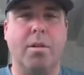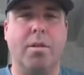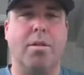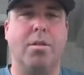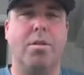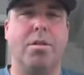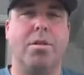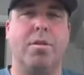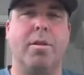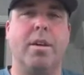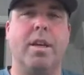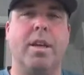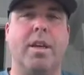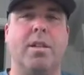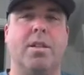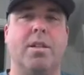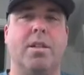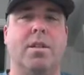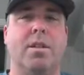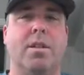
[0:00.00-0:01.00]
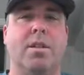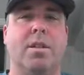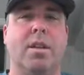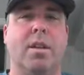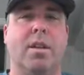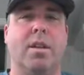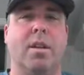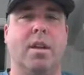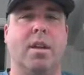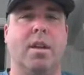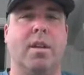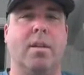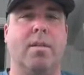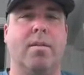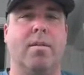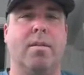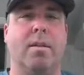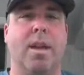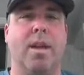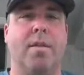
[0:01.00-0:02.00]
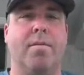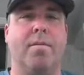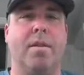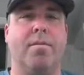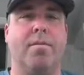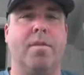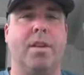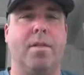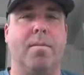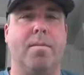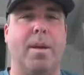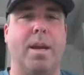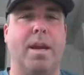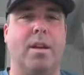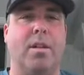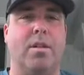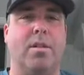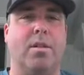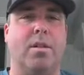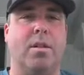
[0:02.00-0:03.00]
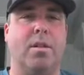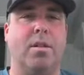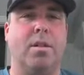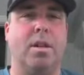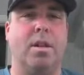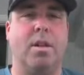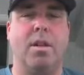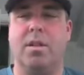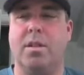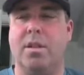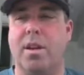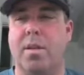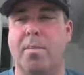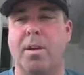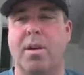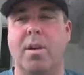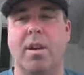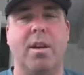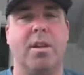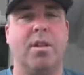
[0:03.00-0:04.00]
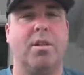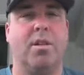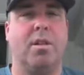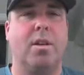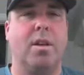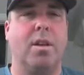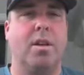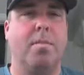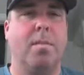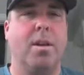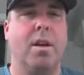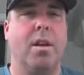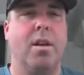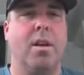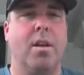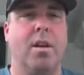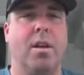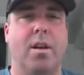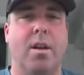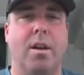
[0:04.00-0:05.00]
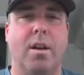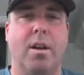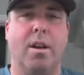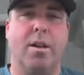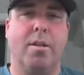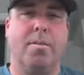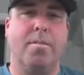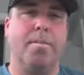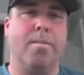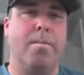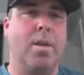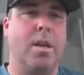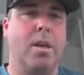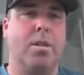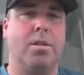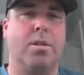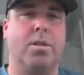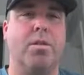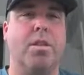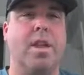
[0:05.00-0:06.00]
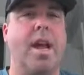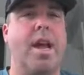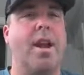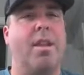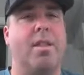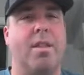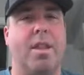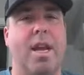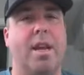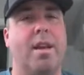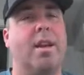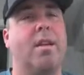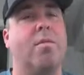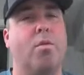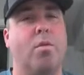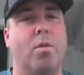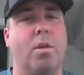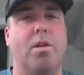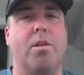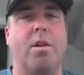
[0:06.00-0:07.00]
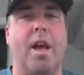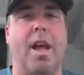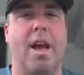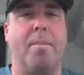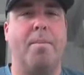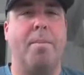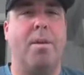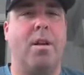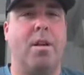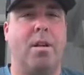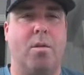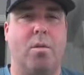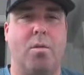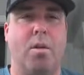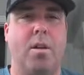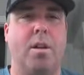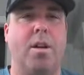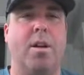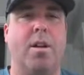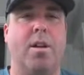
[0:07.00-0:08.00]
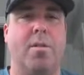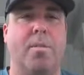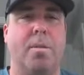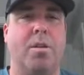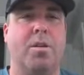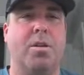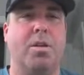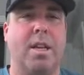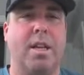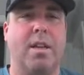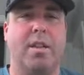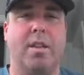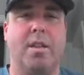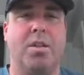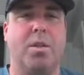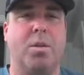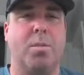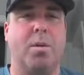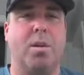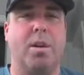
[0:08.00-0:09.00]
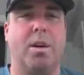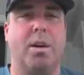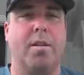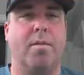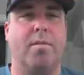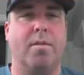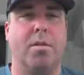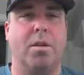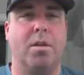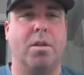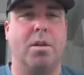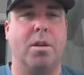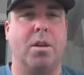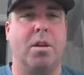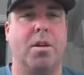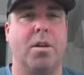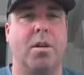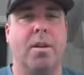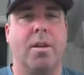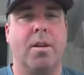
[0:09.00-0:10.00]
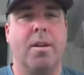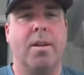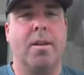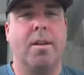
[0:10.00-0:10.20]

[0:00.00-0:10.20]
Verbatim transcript: you know, grew three inches and, and gained 15 pounds. All of a sudden, he's an upper 80s arm. Uh, you know, so that that will happen 100% this spring for sure.